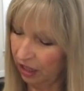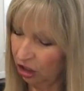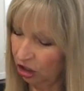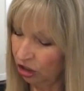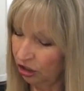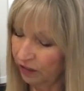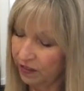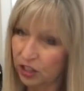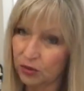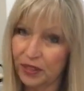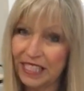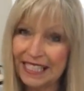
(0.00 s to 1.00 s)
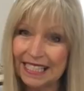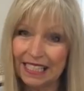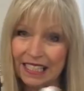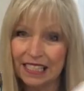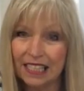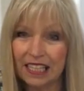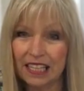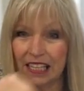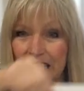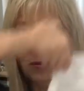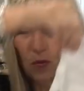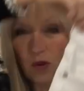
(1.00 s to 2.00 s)
curves three sixty
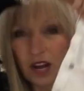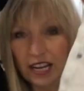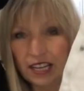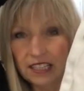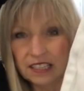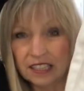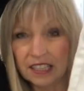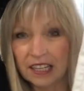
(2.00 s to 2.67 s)
in white.